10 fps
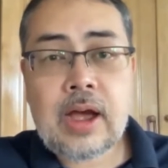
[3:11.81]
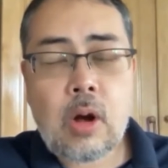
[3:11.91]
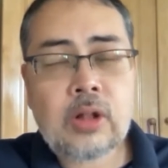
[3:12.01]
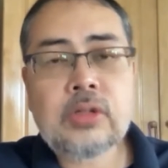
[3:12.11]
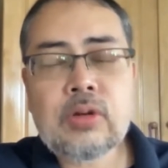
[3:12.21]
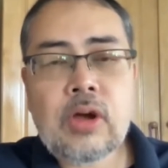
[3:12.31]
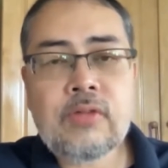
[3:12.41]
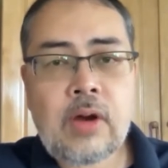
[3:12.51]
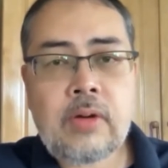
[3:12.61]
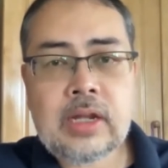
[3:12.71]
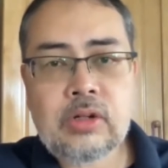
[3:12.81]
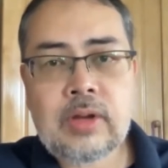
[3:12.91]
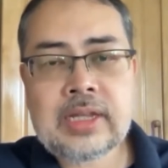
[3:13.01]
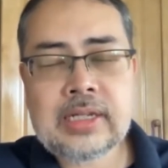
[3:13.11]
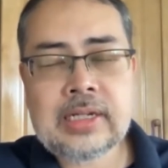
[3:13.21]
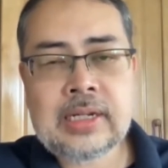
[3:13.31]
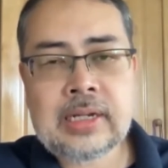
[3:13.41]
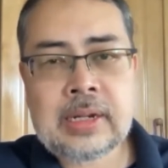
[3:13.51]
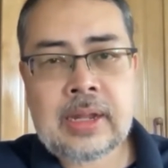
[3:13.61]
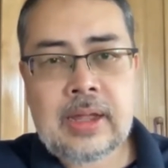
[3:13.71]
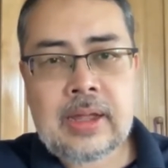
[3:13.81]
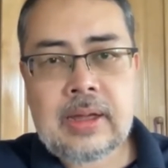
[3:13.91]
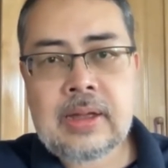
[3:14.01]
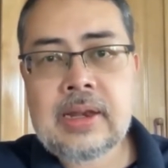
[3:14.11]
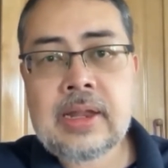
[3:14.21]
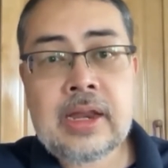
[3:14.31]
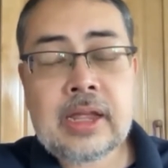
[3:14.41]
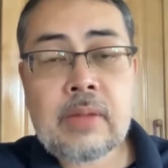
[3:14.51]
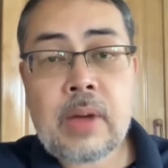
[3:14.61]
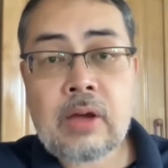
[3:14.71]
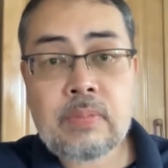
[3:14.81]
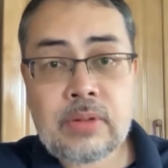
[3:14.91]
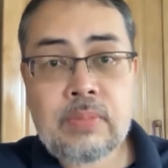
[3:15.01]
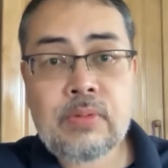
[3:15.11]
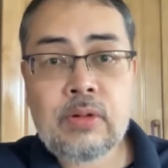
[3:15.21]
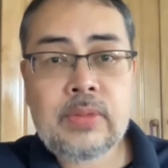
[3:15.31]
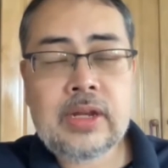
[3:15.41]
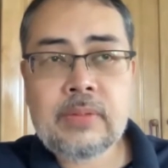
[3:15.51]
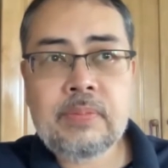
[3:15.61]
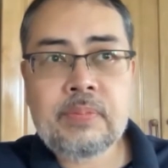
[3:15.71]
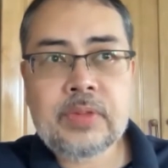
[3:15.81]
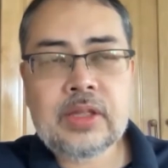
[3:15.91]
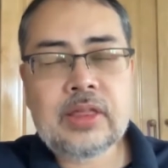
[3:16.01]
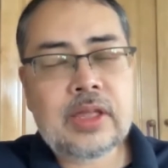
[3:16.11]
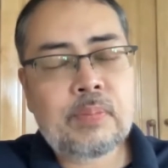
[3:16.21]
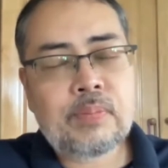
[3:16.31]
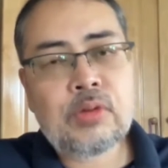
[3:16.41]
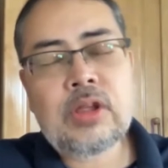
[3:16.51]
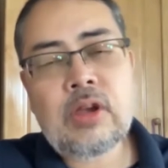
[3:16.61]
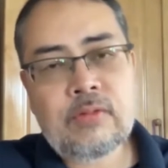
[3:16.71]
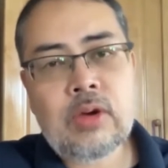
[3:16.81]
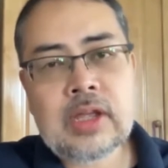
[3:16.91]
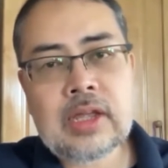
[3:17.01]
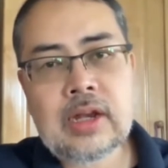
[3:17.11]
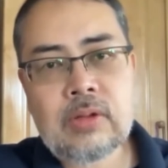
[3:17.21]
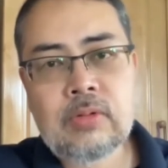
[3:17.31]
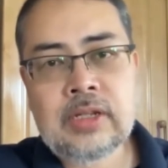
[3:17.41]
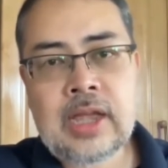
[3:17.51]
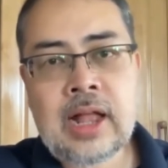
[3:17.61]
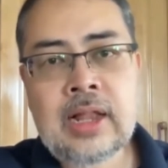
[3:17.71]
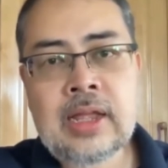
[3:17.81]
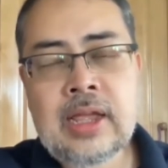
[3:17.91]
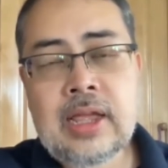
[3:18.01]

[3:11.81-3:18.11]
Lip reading: also got very interested in learning about people, meaning the beauty of working in a hotel